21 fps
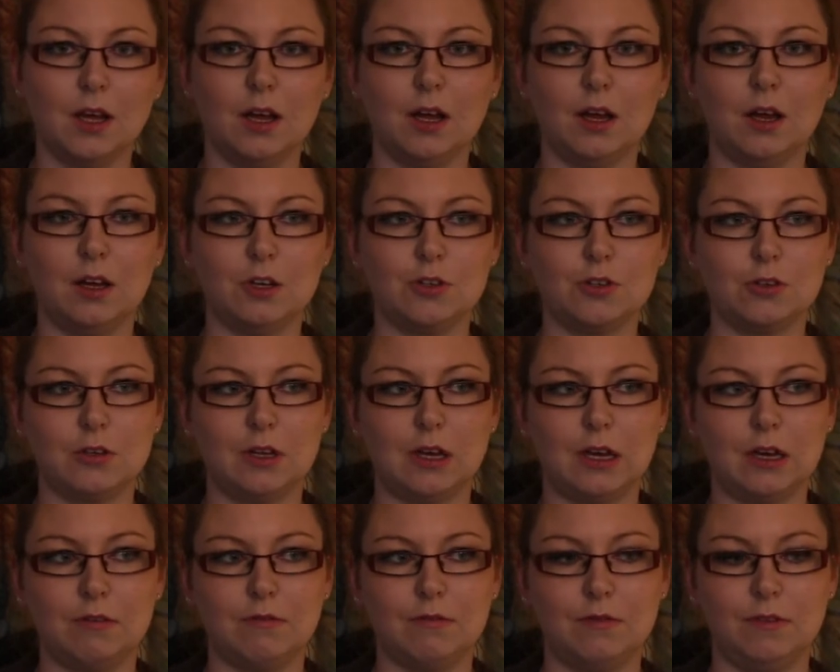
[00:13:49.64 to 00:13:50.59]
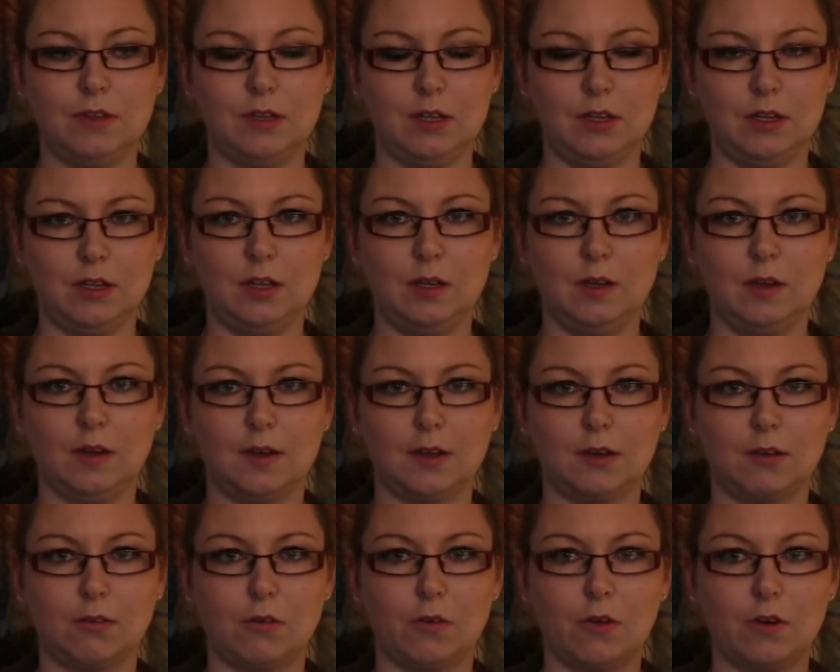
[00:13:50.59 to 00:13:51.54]
I should have the
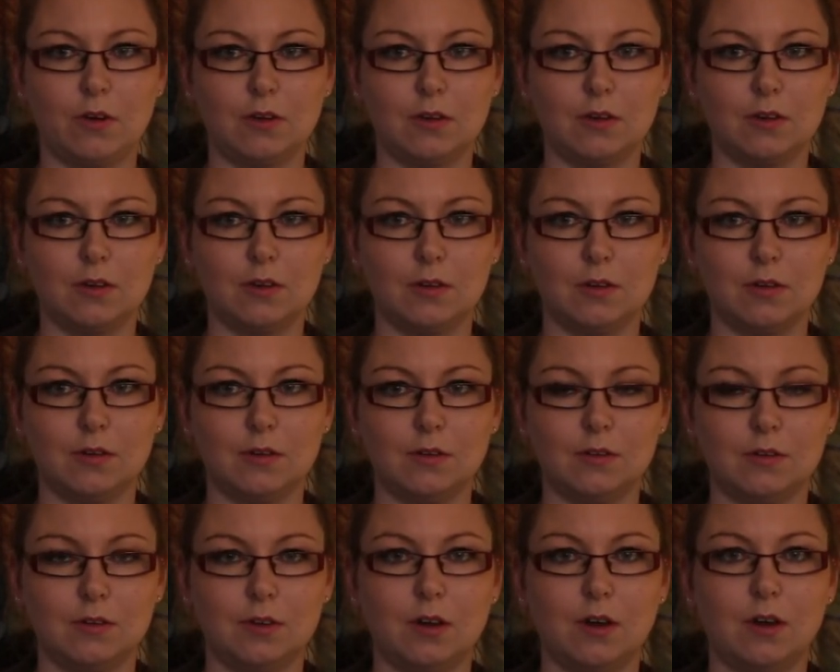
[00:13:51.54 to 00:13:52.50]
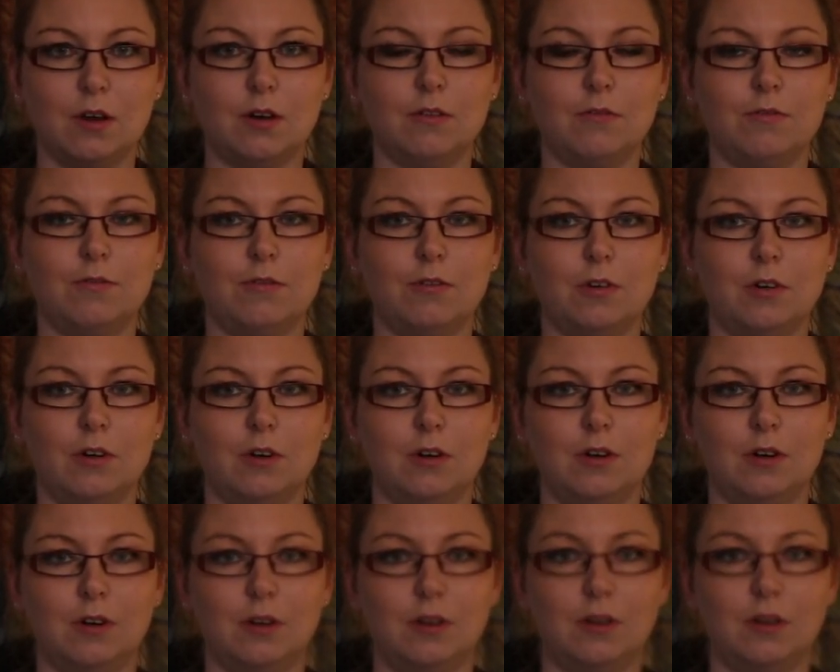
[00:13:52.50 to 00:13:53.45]
stronger yarn for
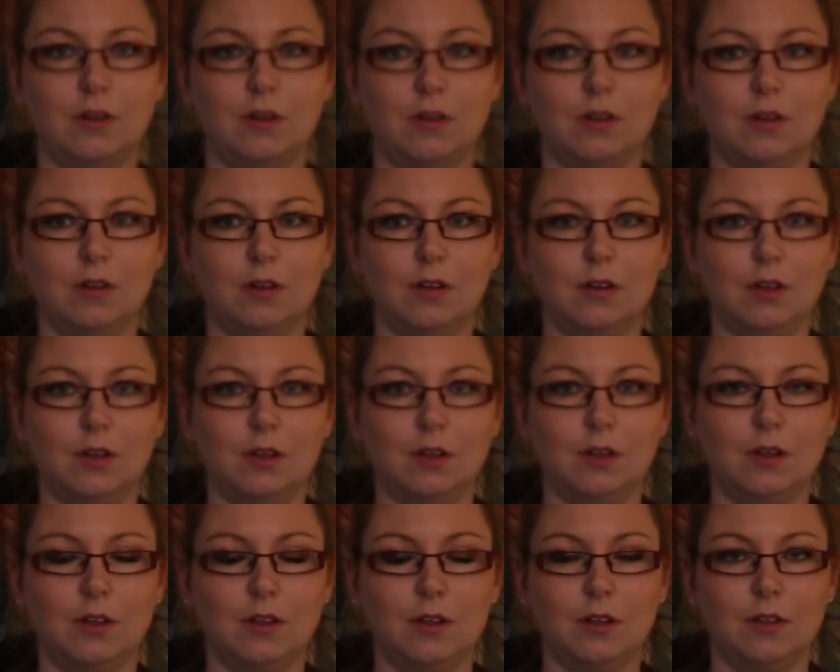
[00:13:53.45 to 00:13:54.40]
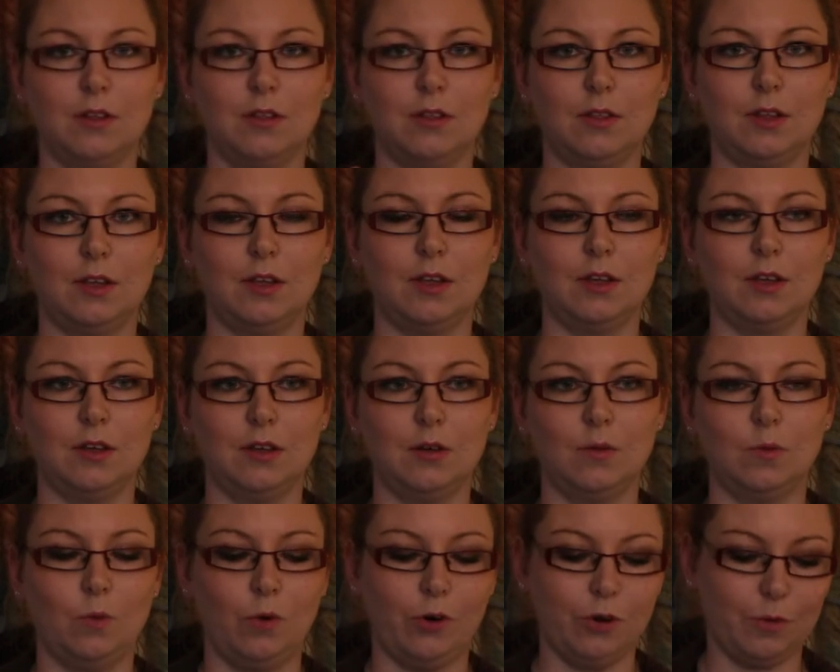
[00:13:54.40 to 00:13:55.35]
the
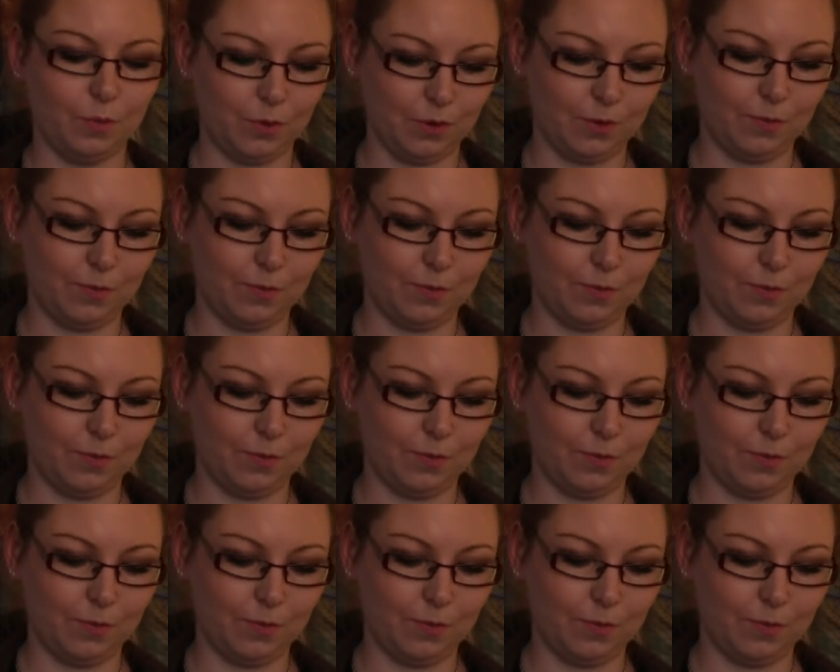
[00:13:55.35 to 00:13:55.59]
warp,